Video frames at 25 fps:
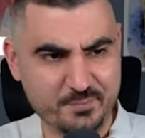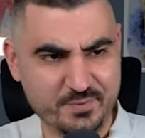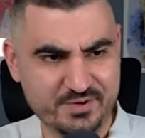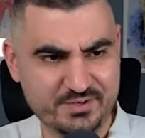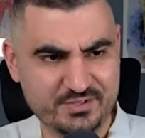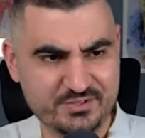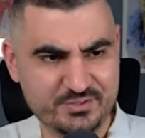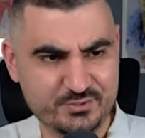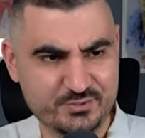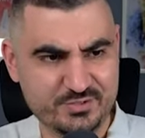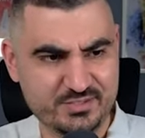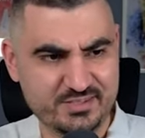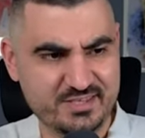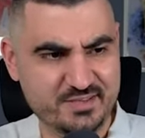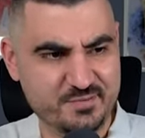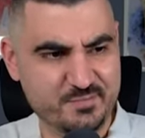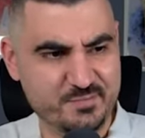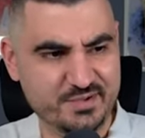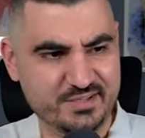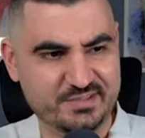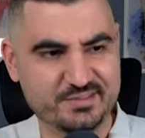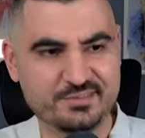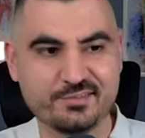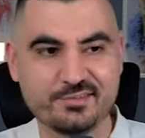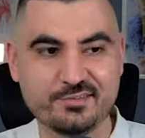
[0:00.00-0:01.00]
opportunity,
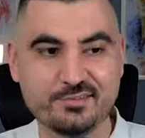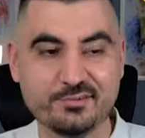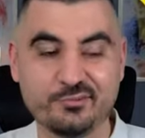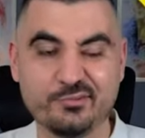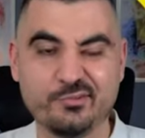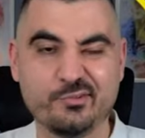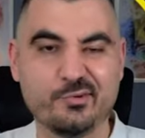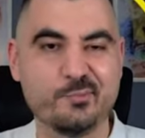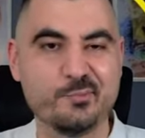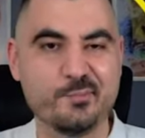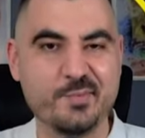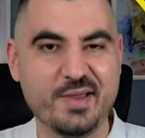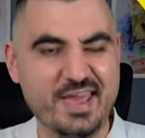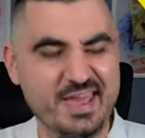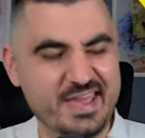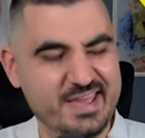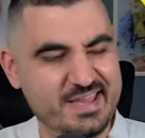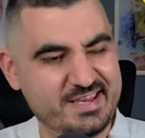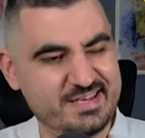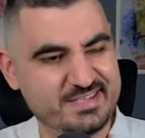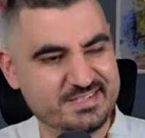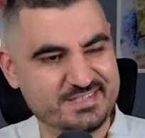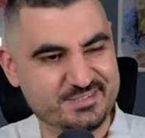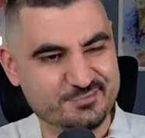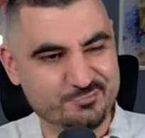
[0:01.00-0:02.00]
but Nuno
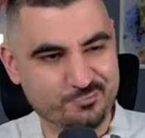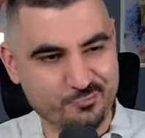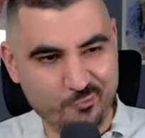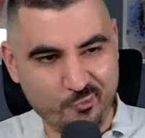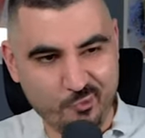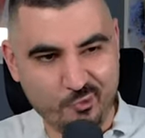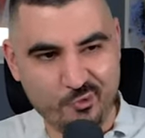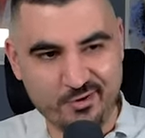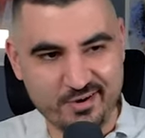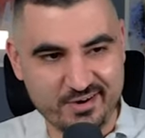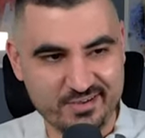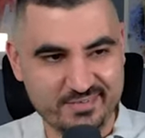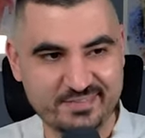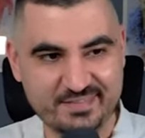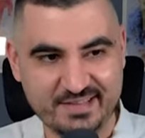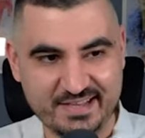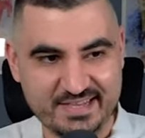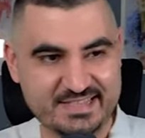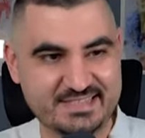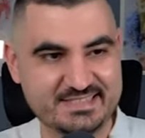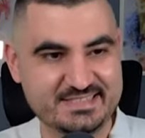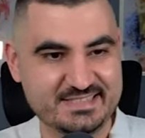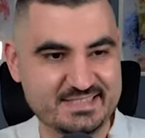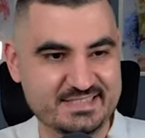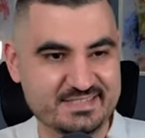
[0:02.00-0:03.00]
Mendes, what a
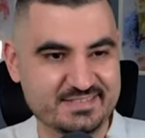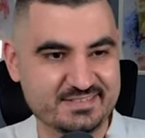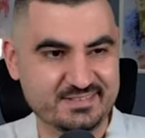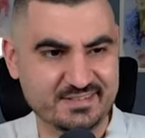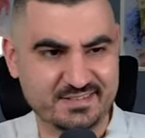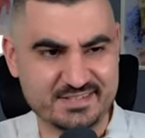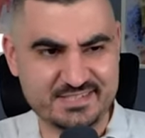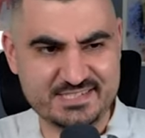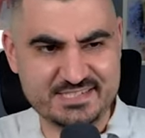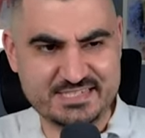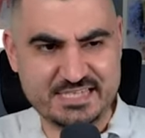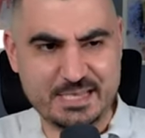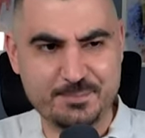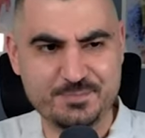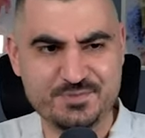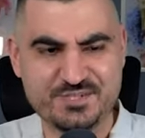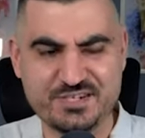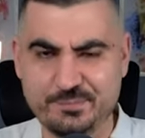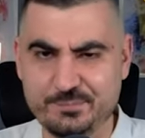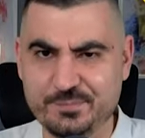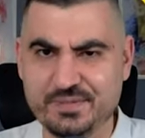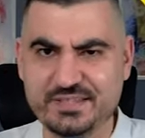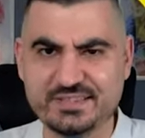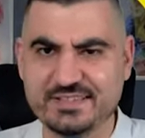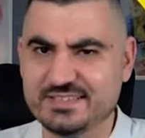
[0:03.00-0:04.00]
nice
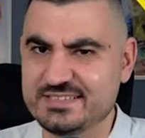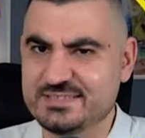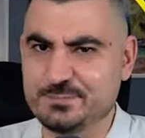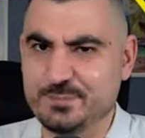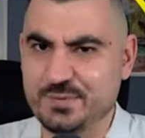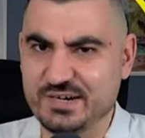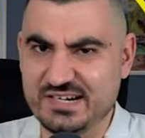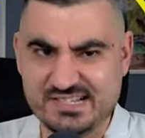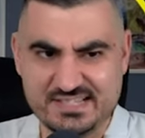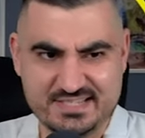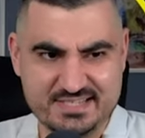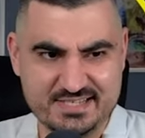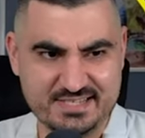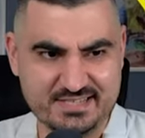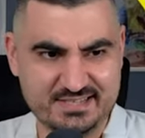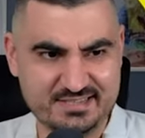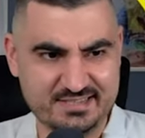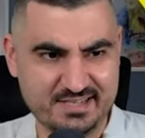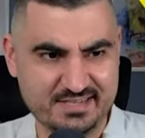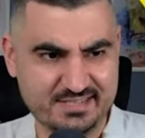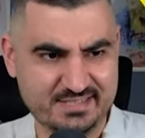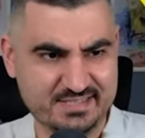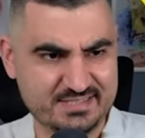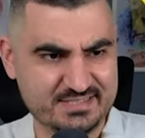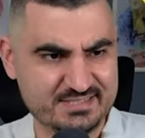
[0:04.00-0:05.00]
interception. But the Spurs
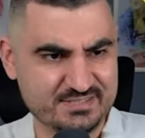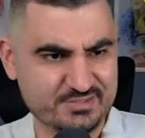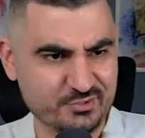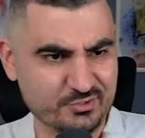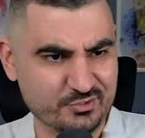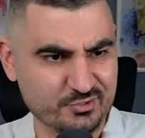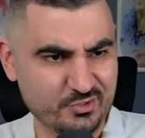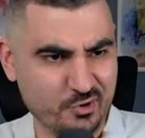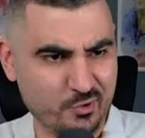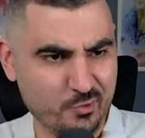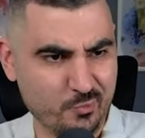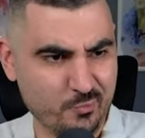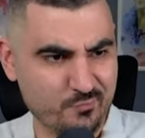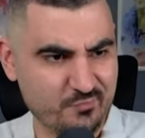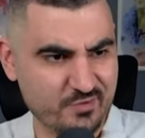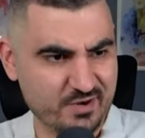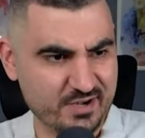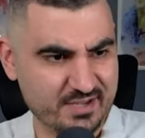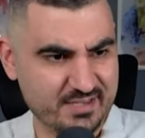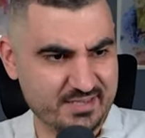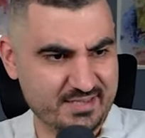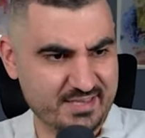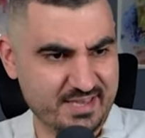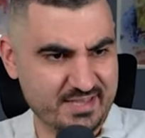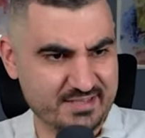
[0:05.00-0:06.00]
attack is not over
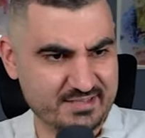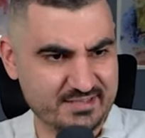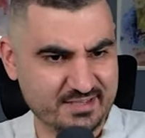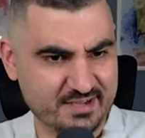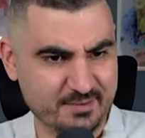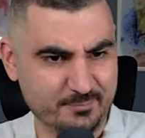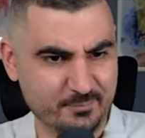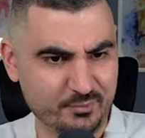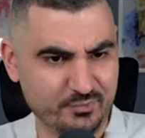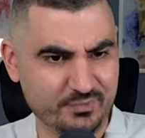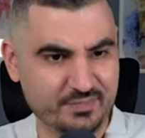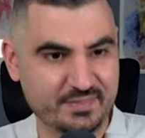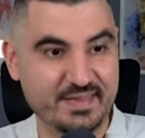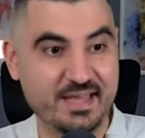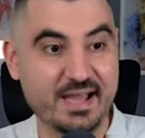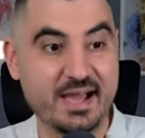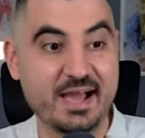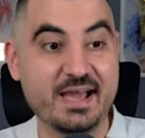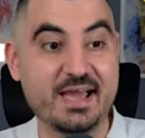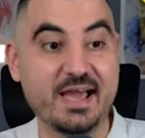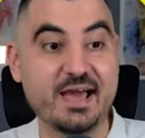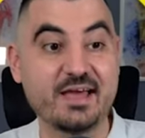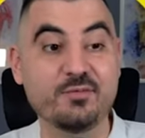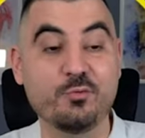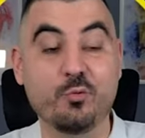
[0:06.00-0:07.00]
yet. Come on.
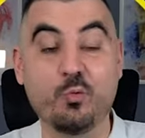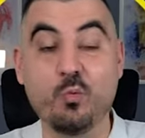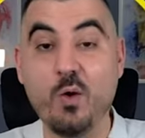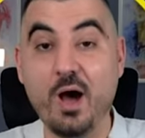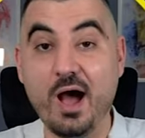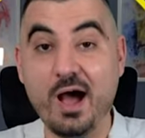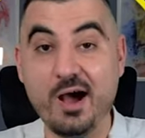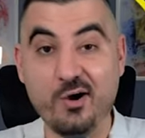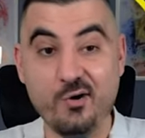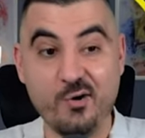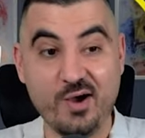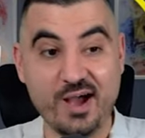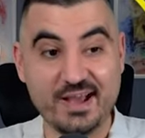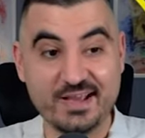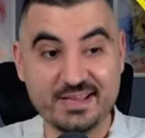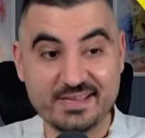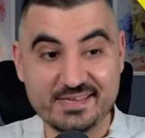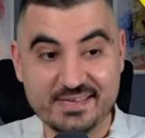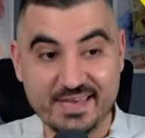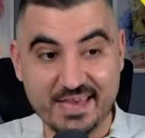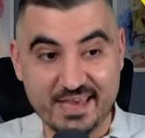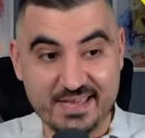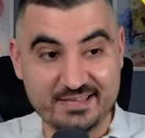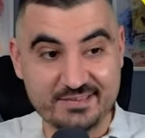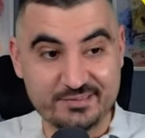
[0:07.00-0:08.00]
Wow,
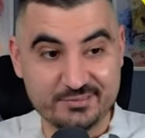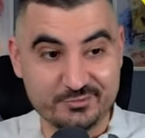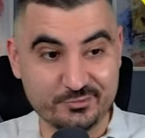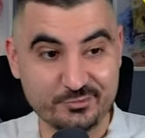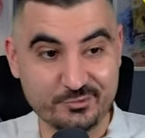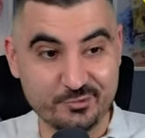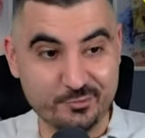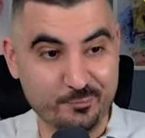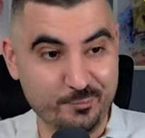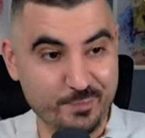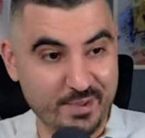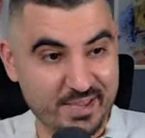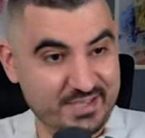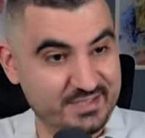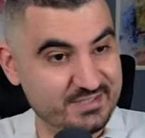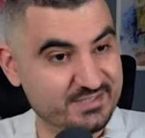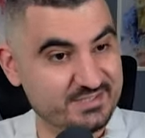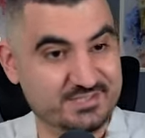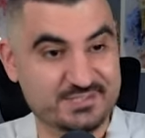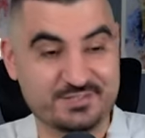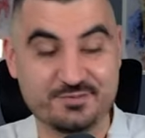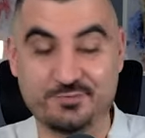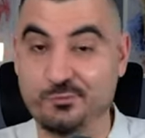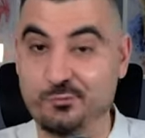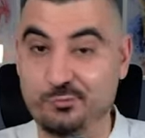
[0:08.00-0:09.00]
again Nuno
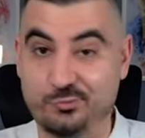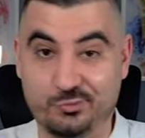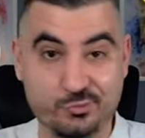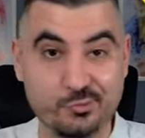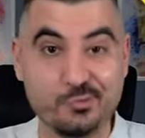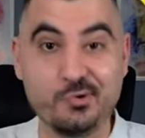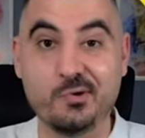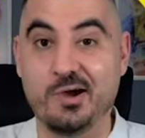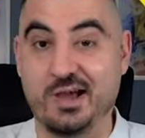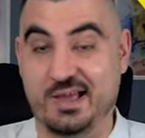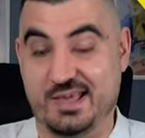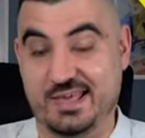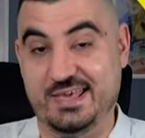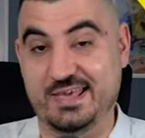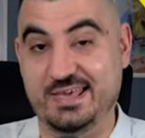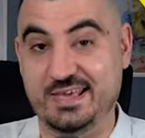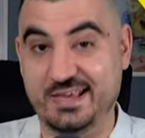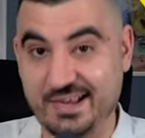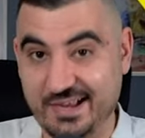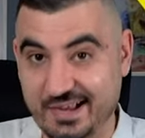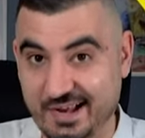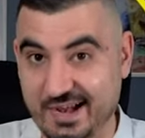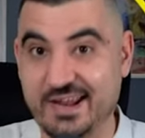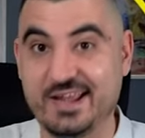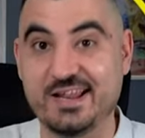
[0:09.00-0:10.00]
Mendes, two
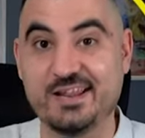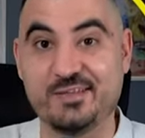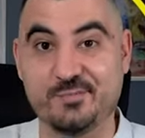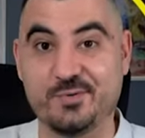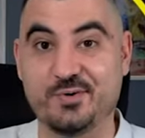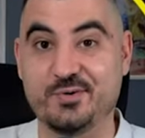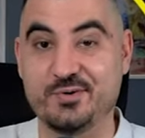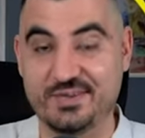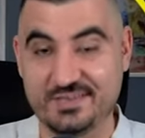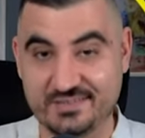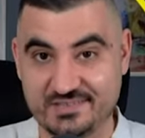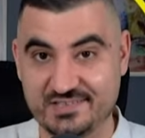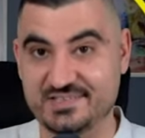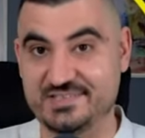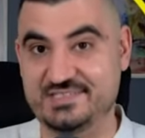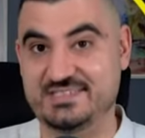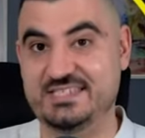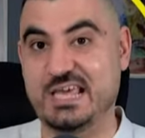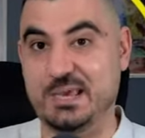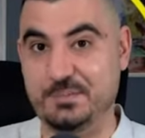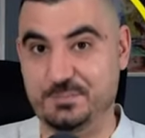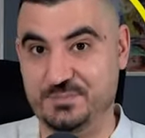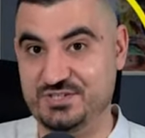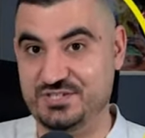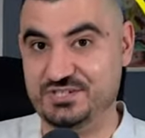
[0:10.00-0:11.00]
incredible
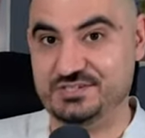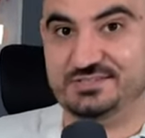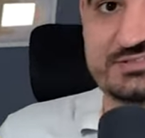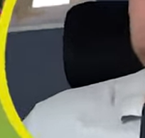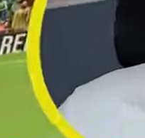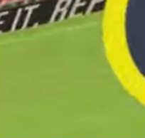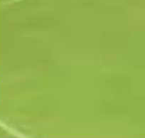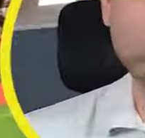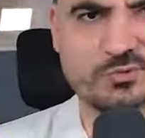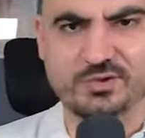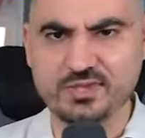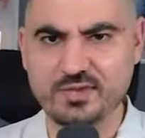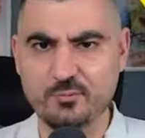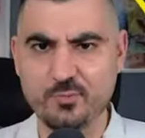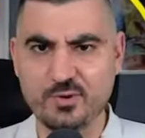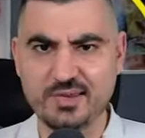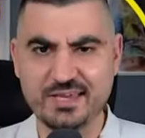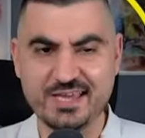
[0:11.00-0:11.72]
interceptions. Oh, can